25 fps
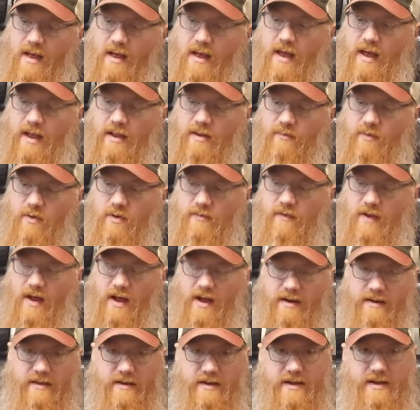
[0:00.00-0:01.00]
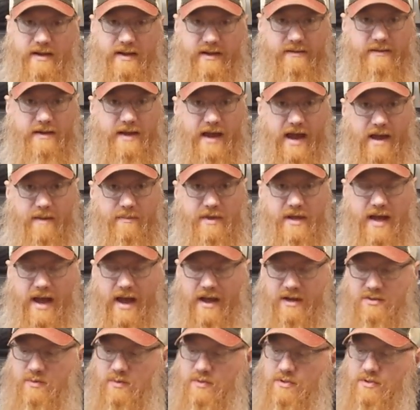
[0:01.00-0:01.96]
and the roof line of the cab of the actual